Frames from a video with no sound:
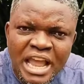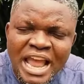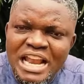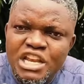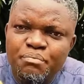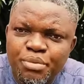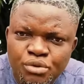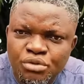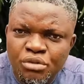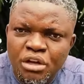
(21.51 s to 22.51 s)

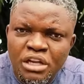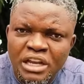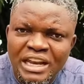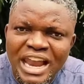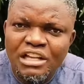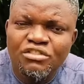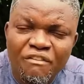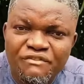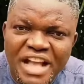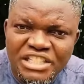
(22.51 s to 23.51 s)
Elebunu, land
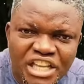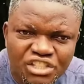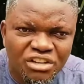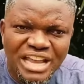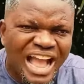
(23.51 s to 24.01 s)
of vexation.